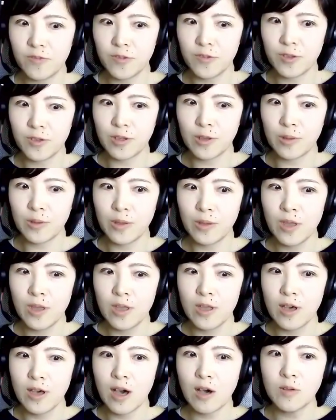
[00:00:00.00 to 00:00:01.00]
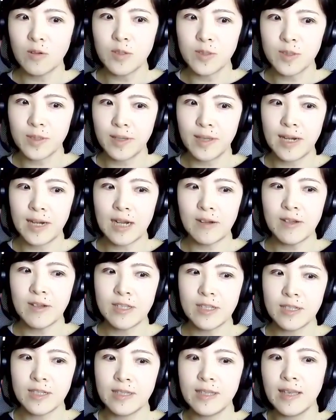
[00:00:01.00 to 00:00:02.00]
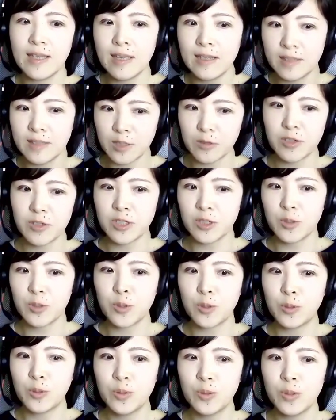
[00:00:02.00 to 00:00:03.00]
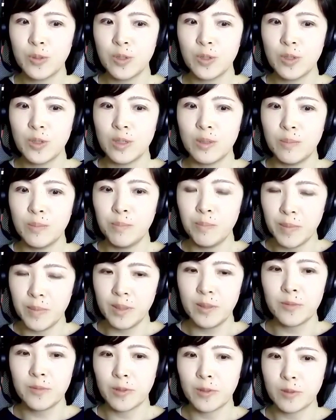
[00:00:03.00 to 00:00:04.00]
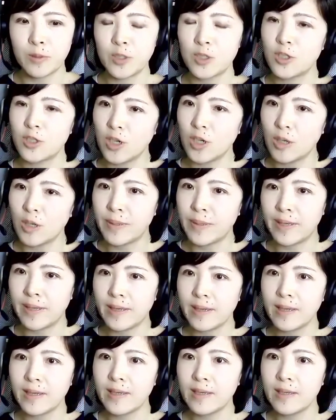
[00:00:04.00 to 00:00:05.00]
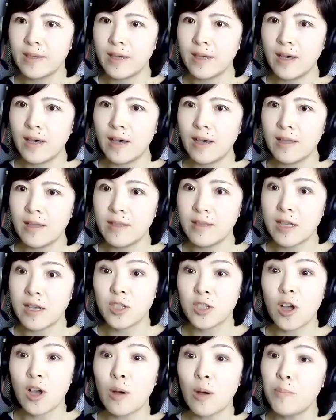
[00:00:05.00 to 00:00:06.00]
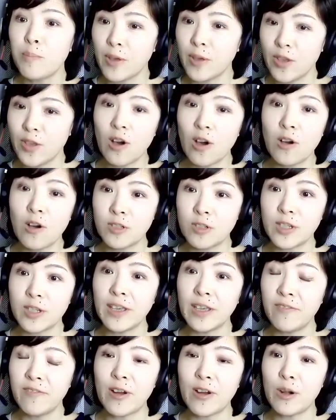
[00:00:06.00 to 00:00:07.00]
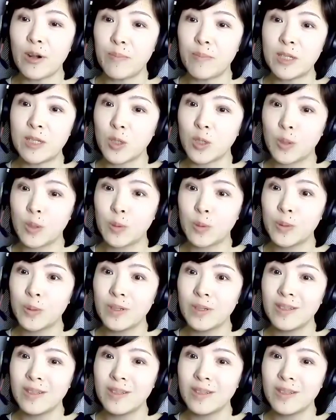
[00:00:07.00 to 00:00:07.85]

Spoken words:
you know, how circularity in the critical minerals topic has gone beyond environmental